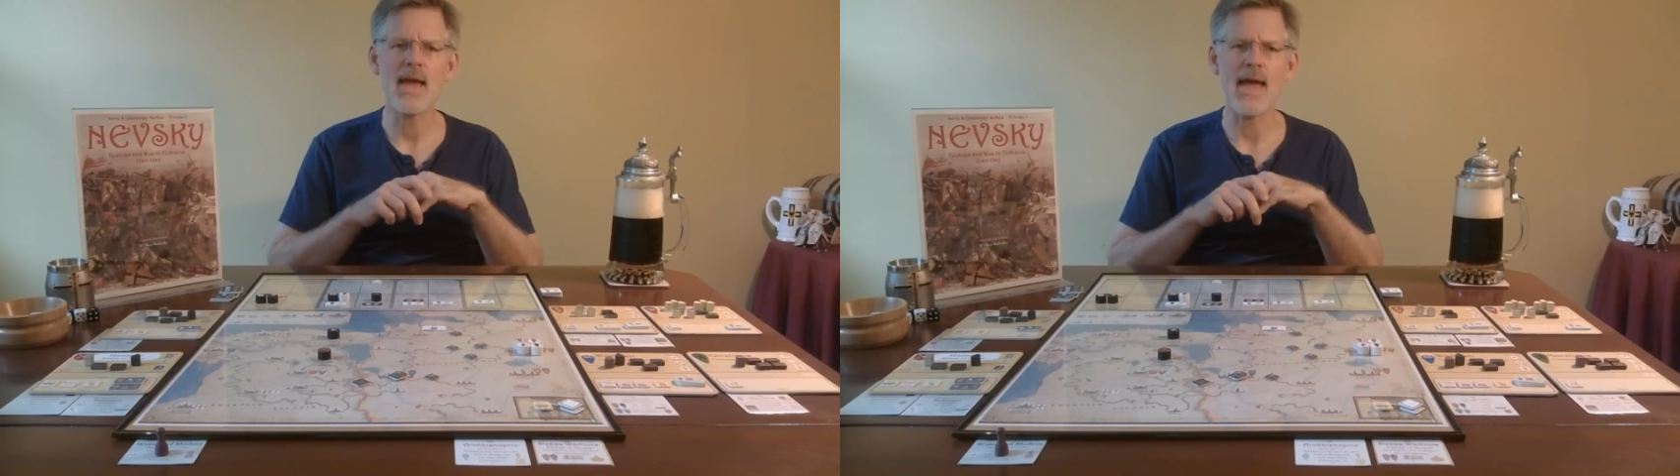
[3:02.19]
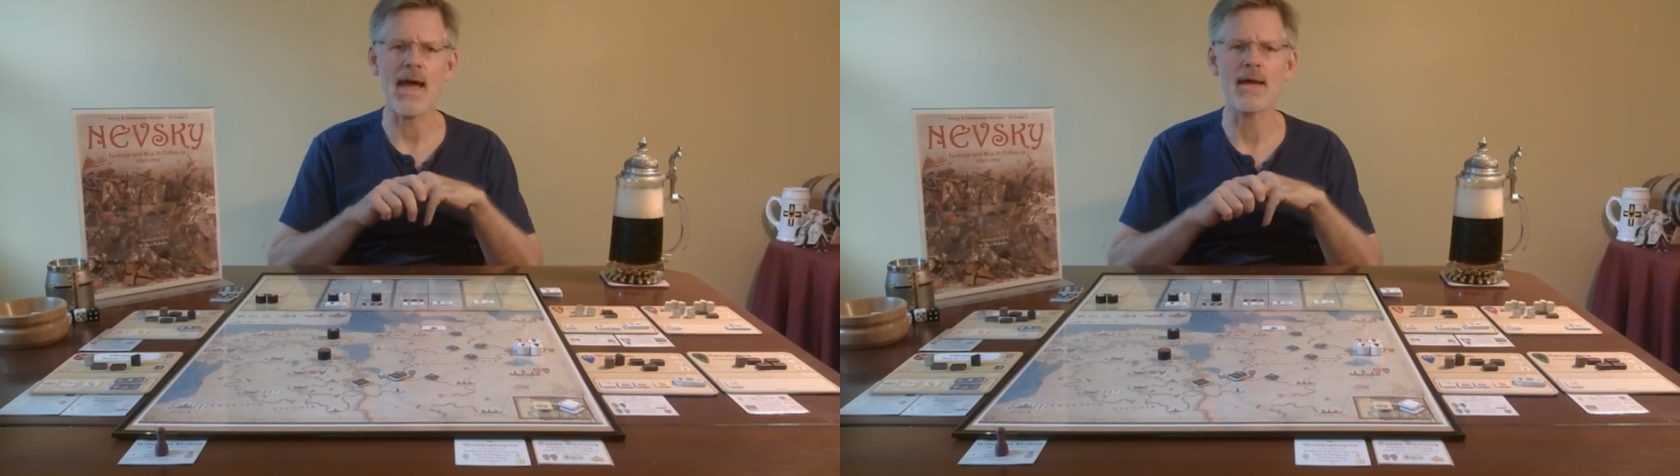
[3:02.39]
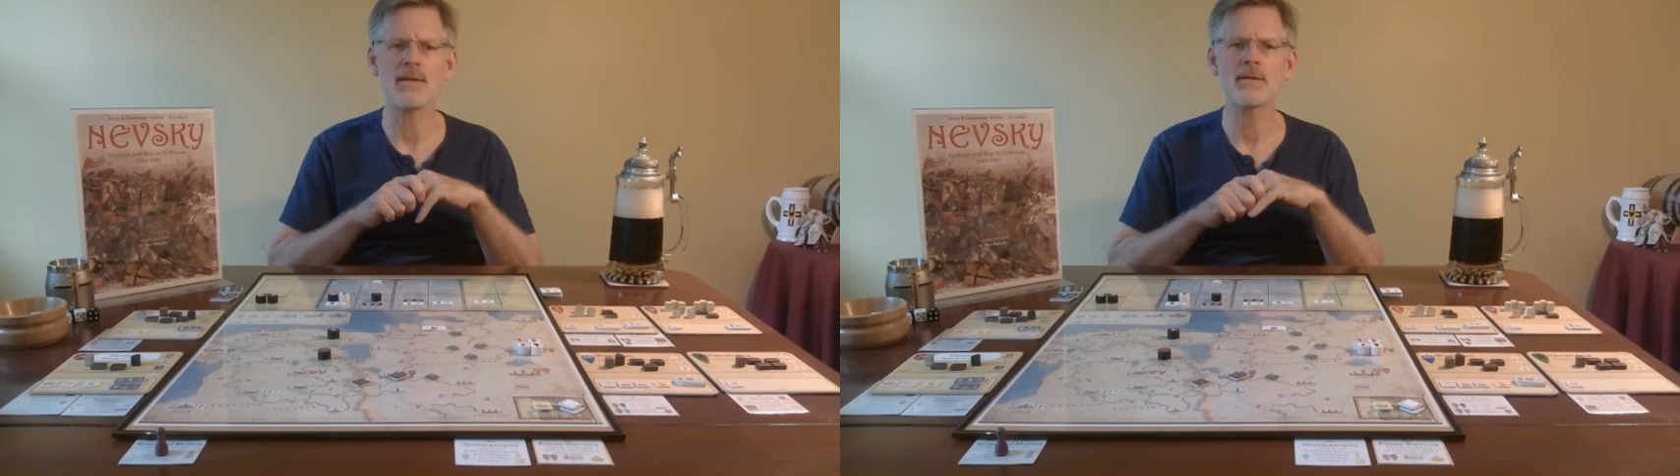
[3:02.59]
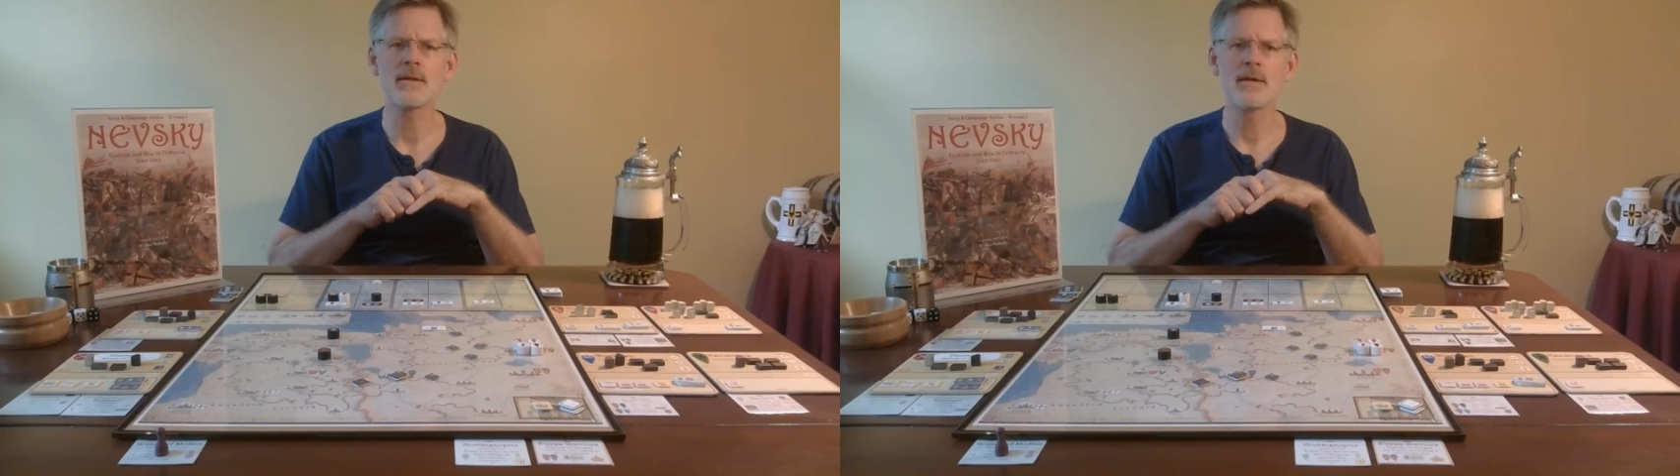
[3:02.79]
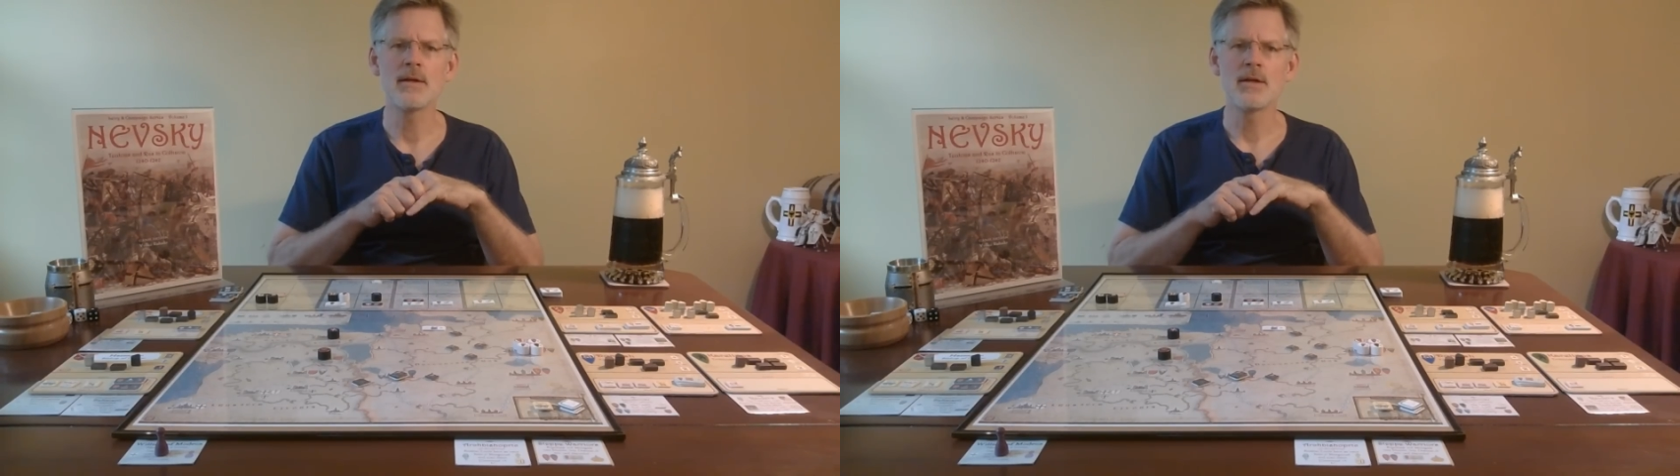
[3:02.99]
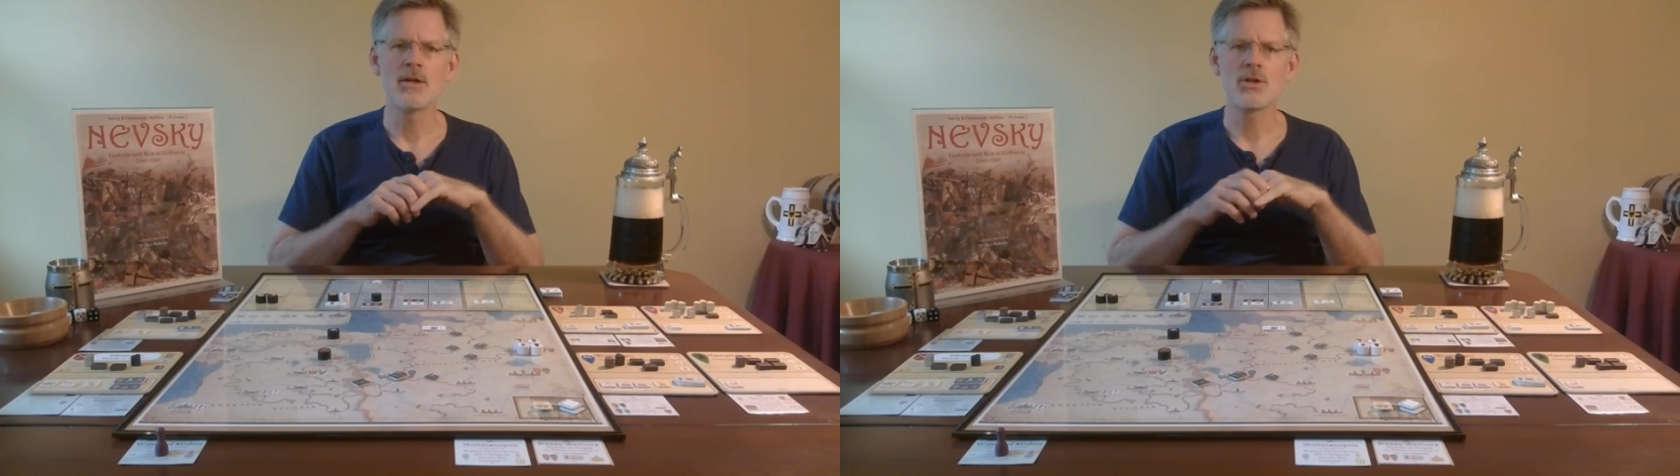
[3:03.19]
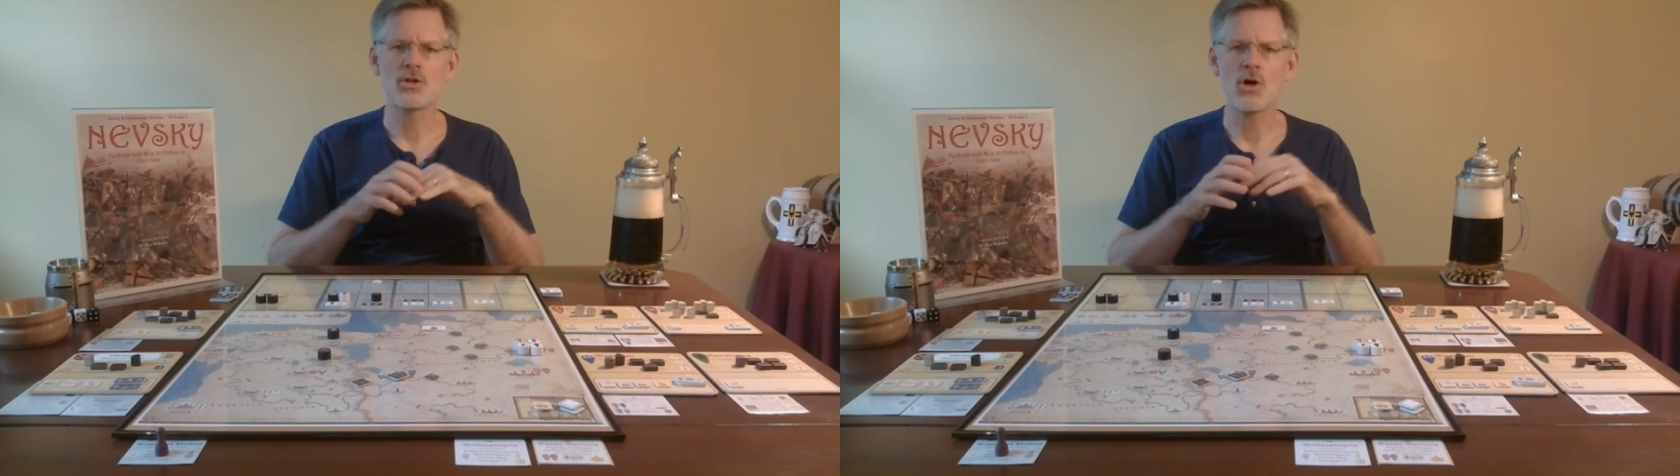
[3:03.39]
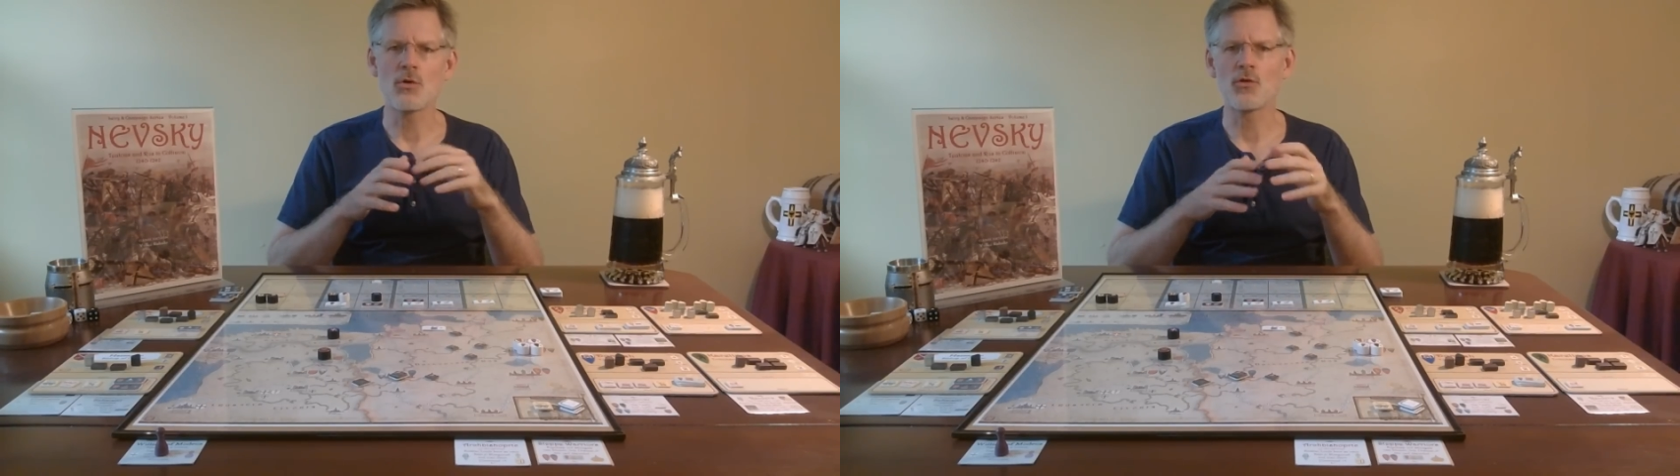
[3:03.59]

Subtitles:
and show